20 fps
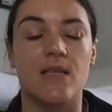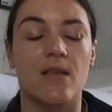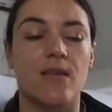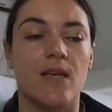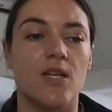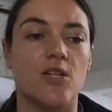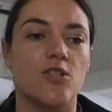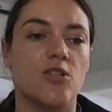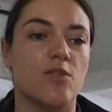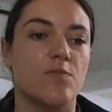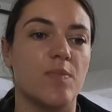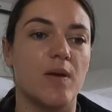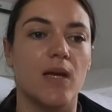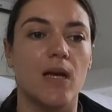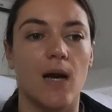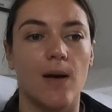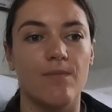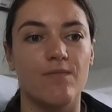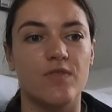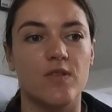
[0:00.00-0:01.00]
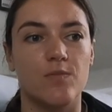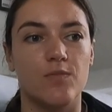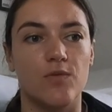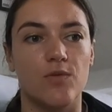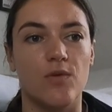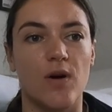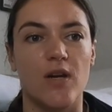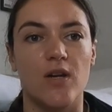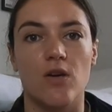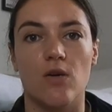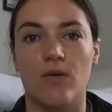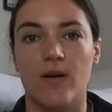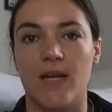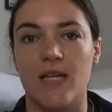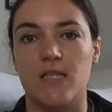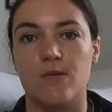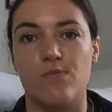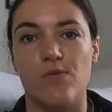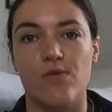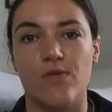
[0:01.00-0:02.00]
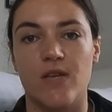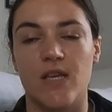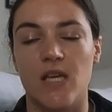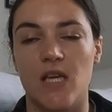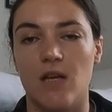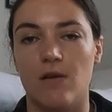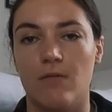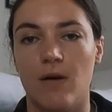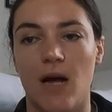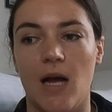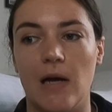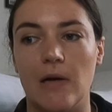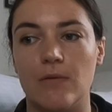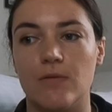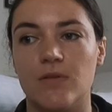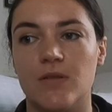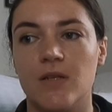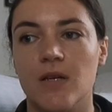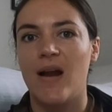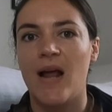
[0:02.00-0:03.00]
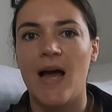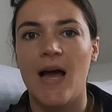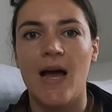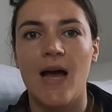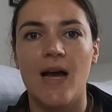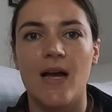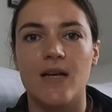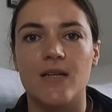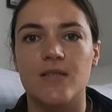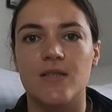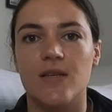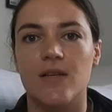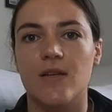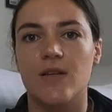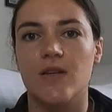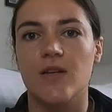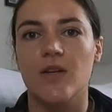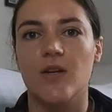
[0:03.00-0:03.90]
that they should be comfortable and not get spooky around flags and,